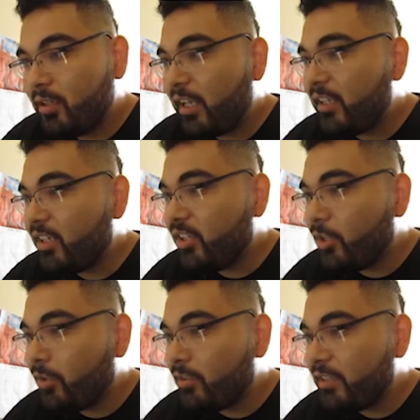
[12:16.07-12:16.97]
And there you
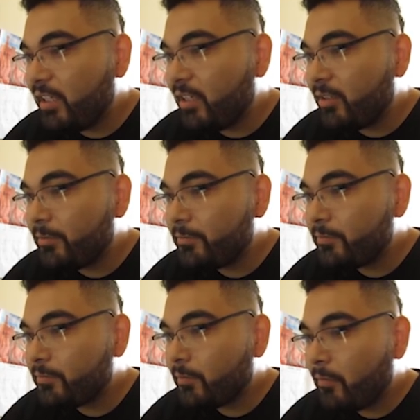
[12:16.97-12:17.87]
go, done.
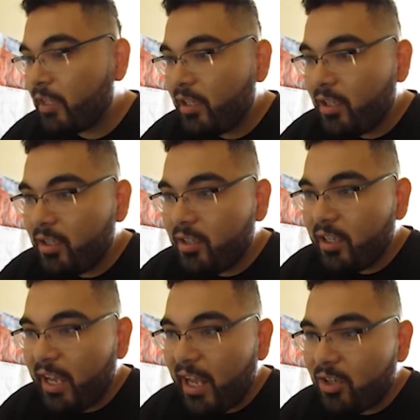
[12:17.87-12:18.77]

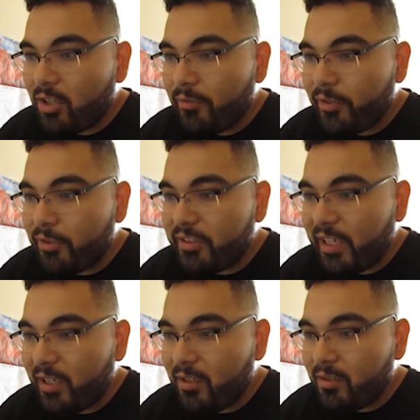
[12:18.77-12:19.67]
I don't know if you could
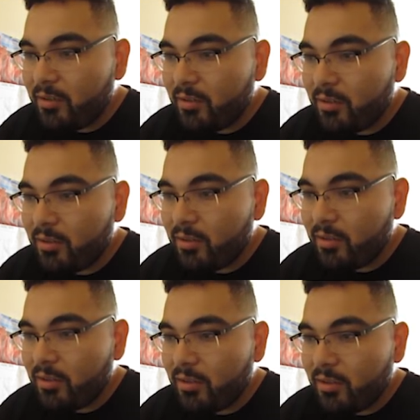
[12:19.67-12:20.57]
tell.
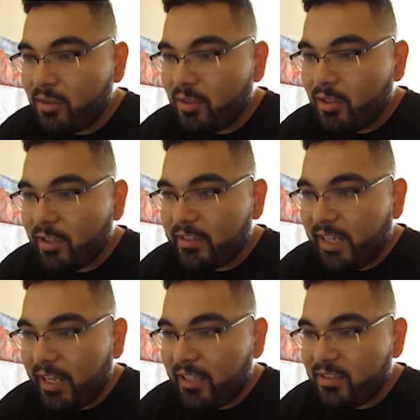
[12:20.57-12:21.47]
Look at
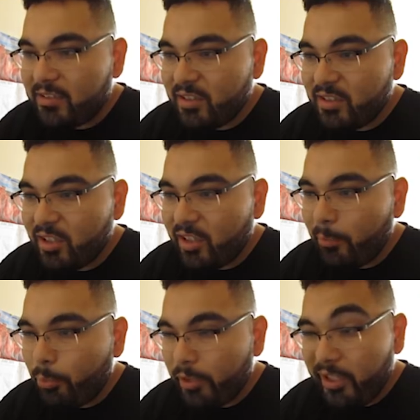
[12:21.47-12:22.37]
that, it's looking
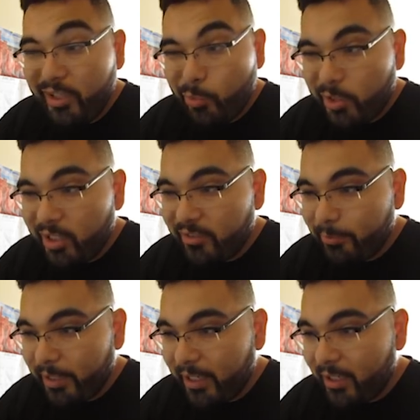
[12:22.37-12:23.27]
pretty rough,
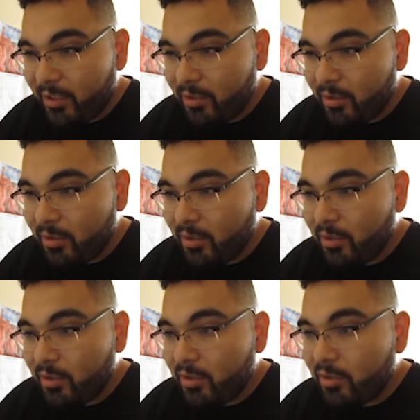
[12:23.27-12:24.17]
man.
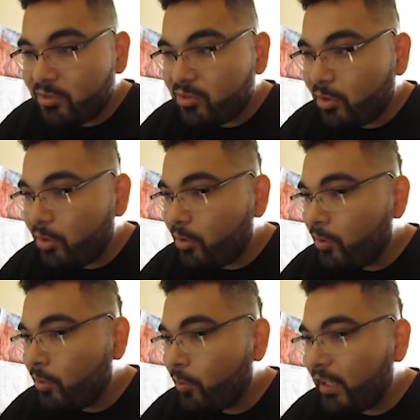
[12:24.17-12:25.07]

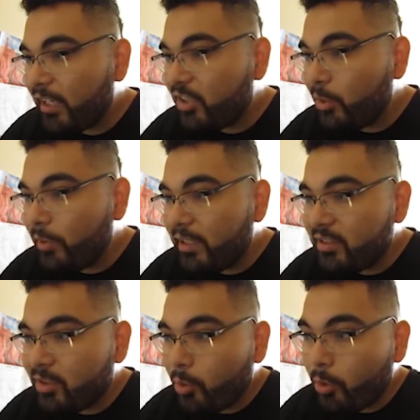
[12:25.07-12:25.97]
So what I do
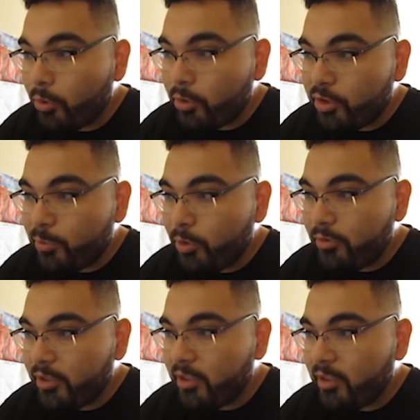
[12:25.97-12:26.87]
is corner
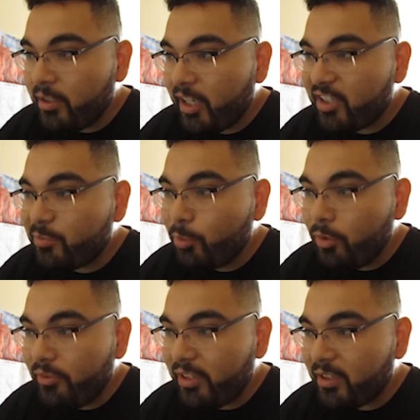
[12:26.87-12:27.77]
smoother and
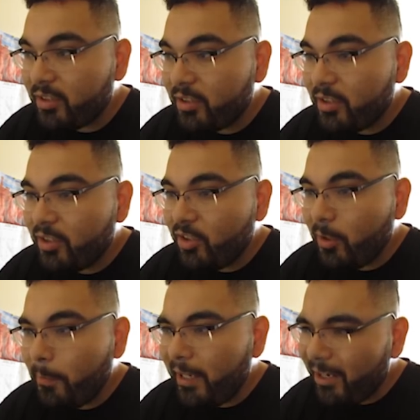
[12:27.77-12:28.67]
smoothing. You know,
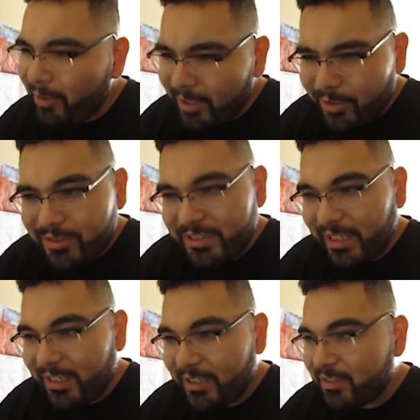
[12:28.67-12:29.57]
play around those
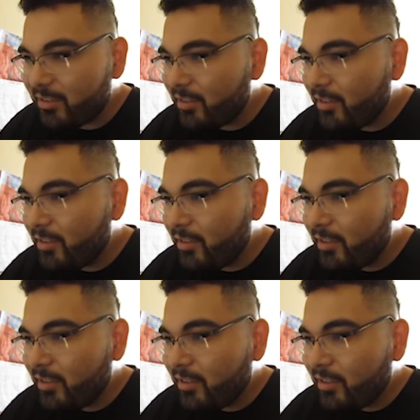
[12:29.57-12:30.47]
settings.
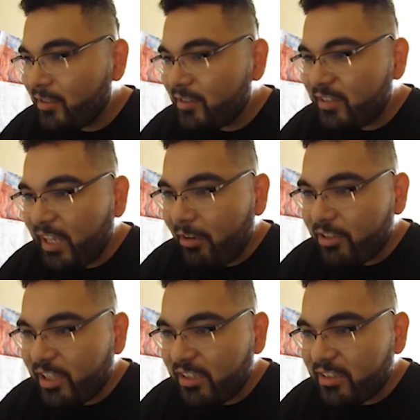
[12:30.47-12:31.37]
See how it
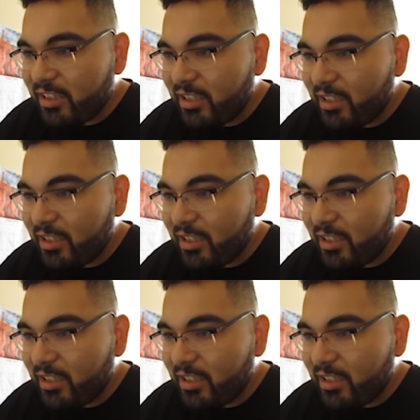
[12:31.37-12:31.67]
changed